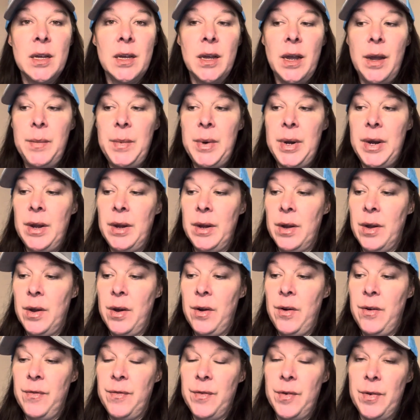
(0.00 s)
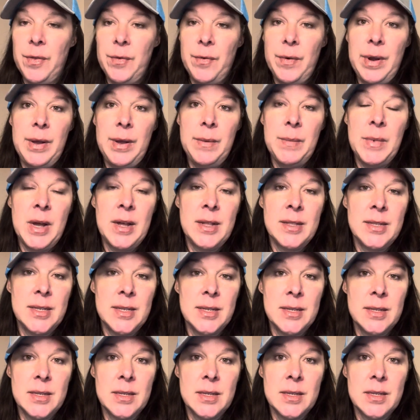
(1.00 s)
I'm going to go for three months
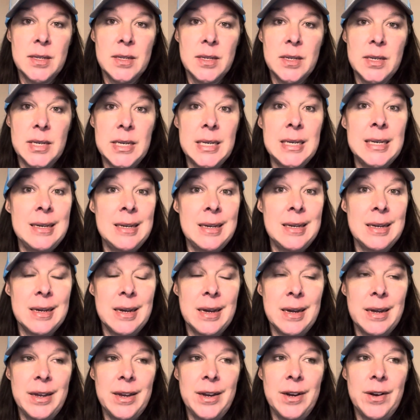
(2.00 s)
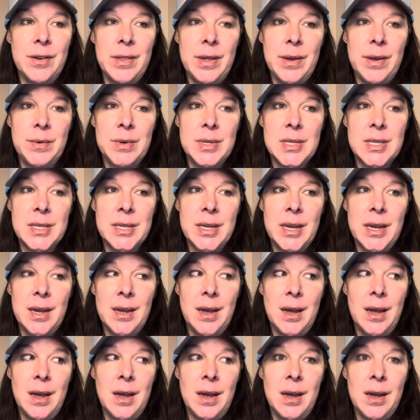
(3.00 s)
to India. You know, they would say,
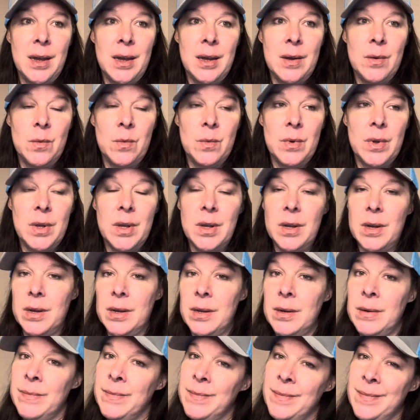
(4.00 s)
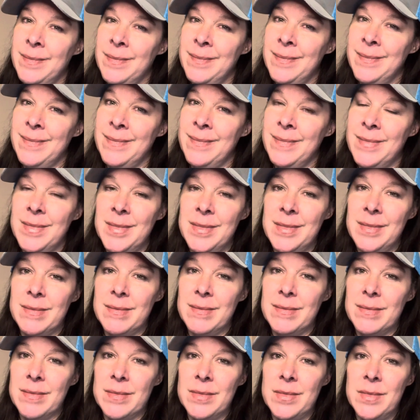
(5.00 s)
uh, um,
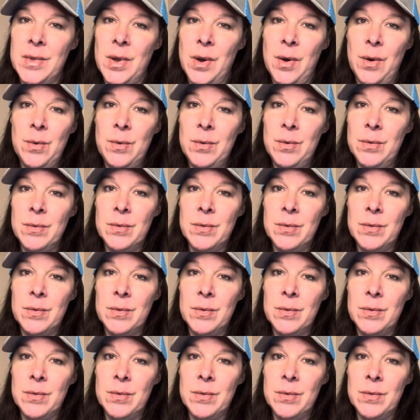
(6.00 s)
no.